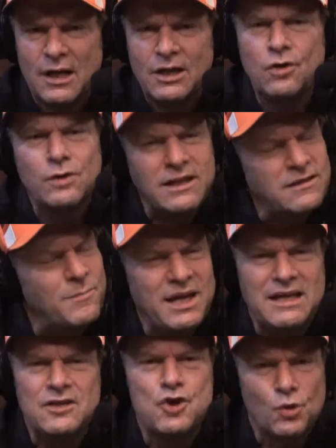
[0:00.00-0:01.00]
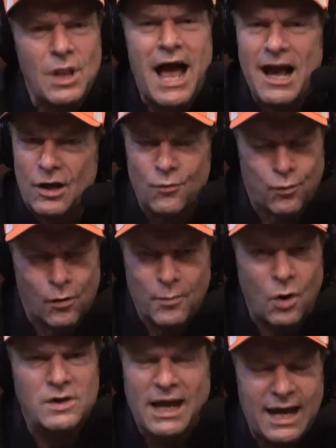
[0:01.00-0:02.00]
You let the media in your locker room,
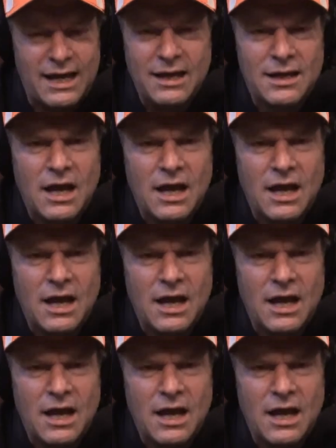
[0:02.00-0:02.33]
okay?